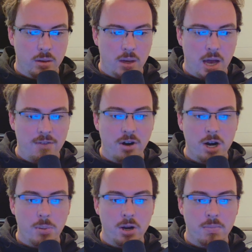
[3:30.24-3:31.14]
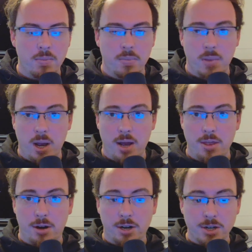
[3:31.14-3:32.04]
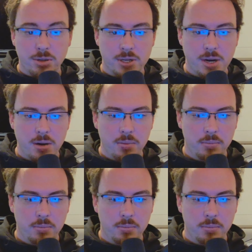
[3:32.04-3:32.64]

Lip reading: I've already put in the credentials here.